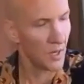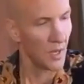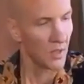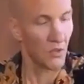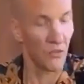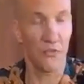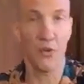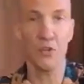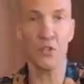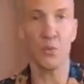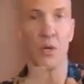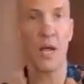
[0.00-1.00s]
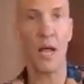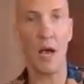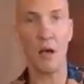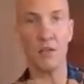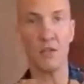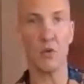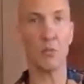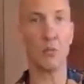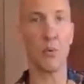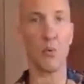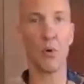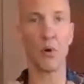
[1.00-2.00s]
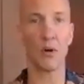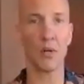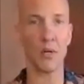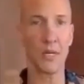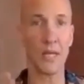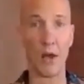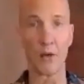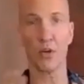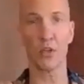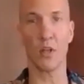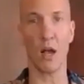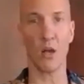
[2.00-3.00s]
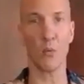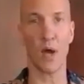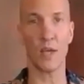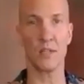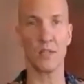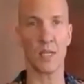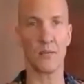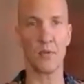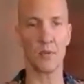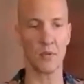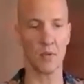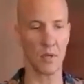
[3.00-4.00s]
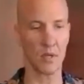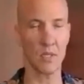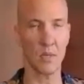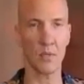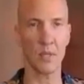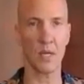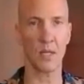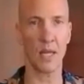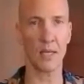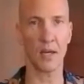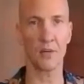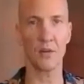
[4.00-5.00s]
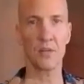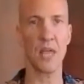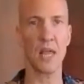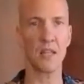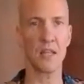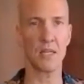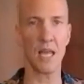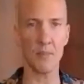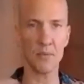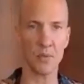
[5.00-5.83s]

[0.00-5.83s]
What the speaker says: the first one I also poured counterclockwise to give you some of the like understanding of the depth.